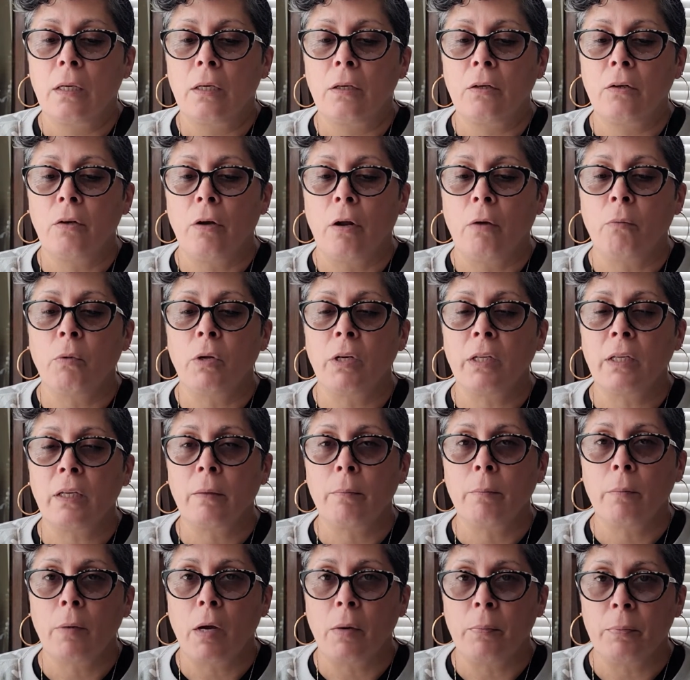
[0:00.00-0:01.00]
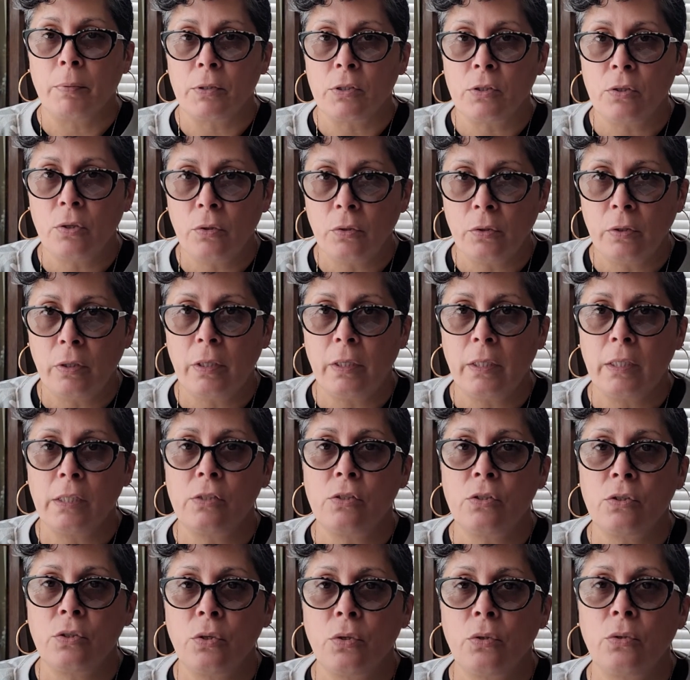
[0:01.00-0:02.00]
I want to give him
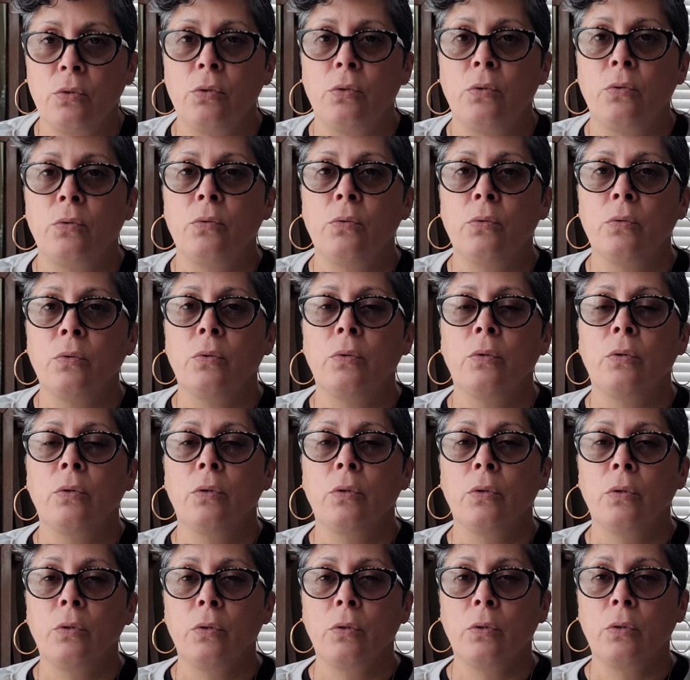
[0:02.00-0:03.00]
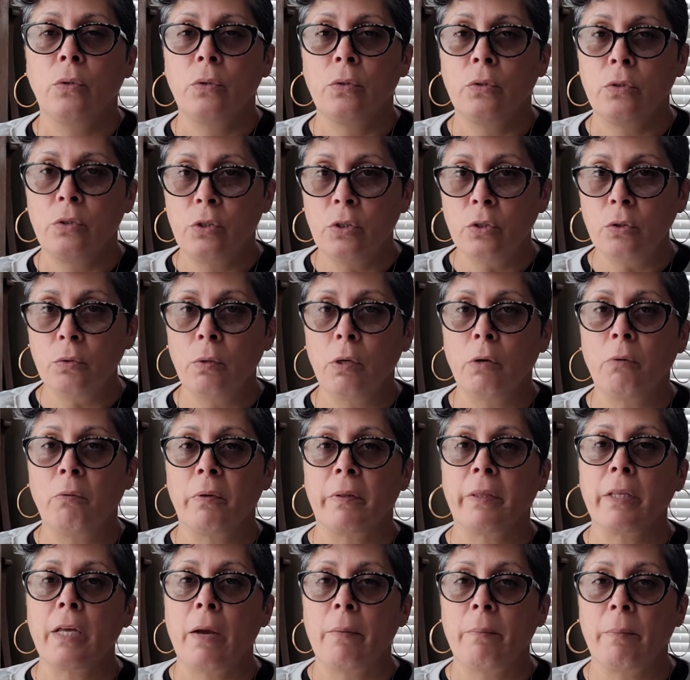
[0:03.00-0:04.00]
opportunities to do it
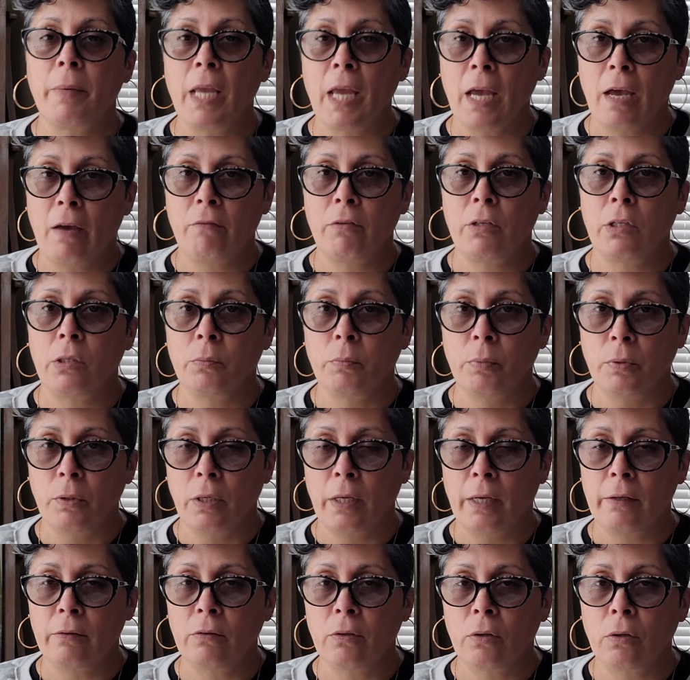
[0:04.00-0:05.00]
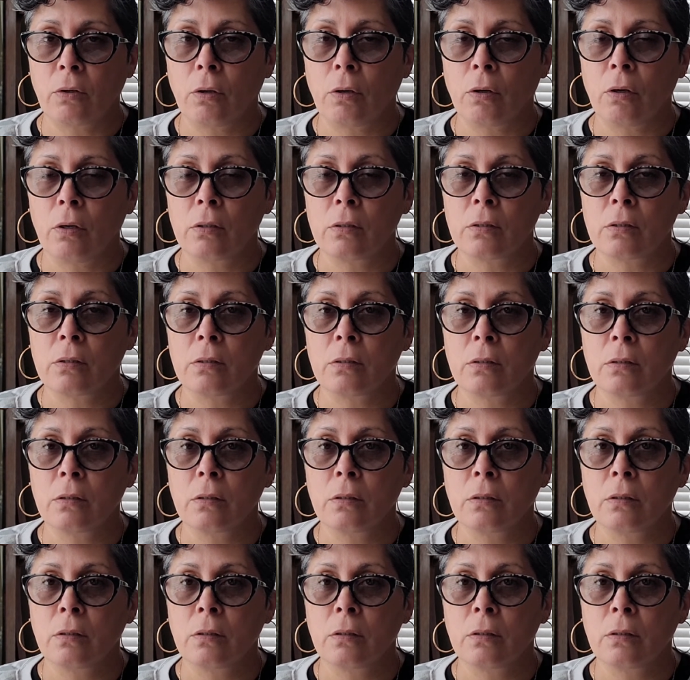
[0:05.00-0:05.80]
without me having to pull out the cards.